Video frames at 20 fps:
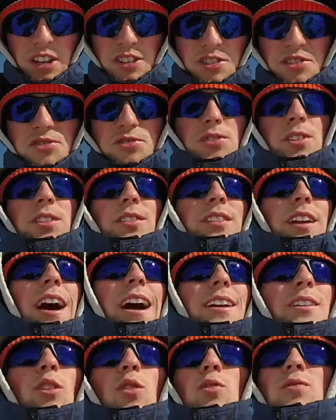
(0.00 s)
I just drilled
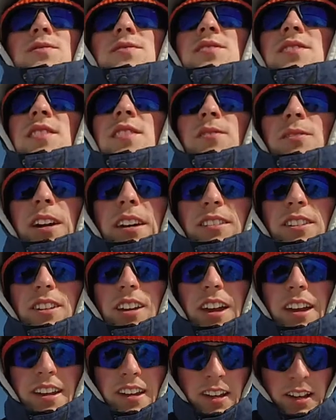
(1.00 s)
nine holes around the
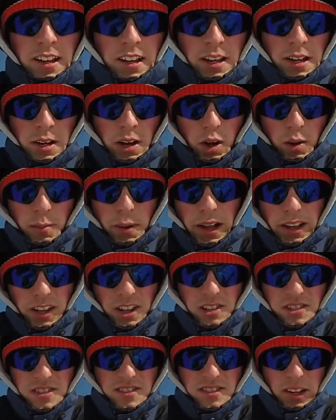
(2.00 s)
lake, all by
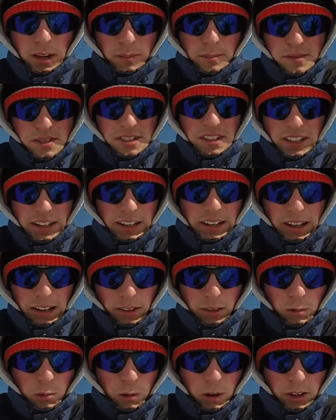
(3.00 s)
little stumps sticking
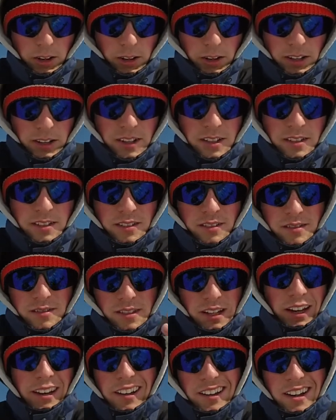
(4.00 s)
out of the water,
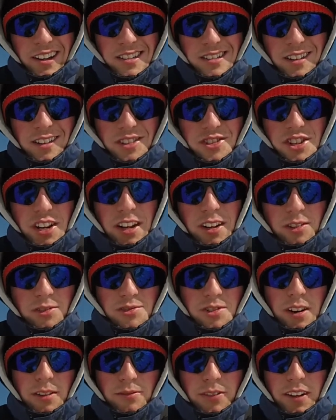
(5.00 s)
kind of next to the channel,
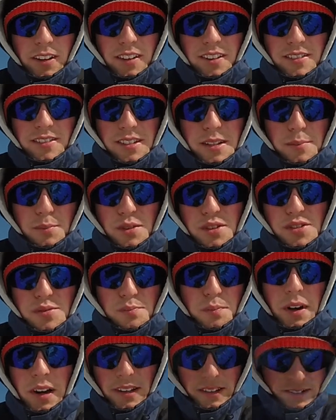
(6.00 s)
trying to find the deeper
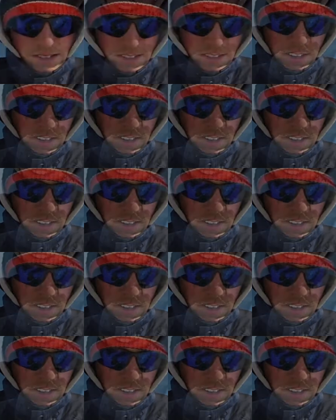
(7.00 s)
spots.